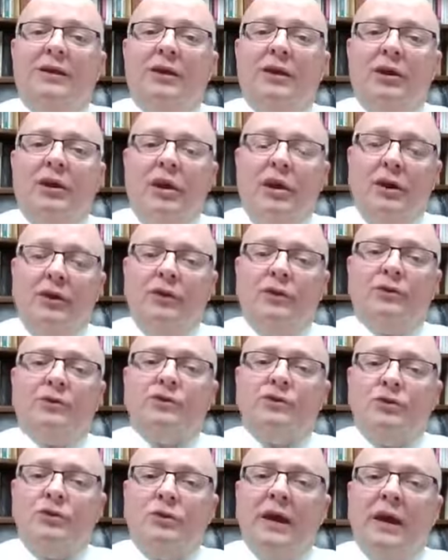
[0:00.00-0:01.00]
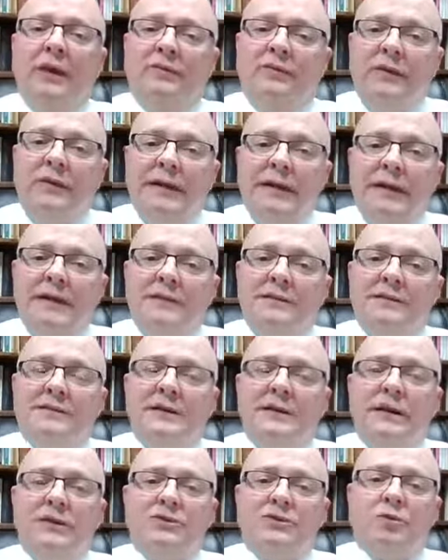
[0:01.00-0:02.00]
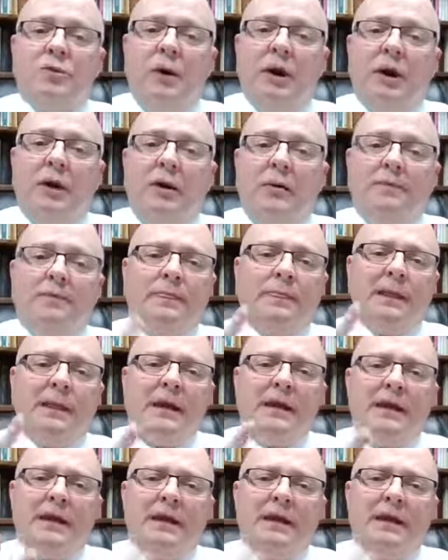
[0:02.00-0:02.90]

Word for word: There are others who have needs as well.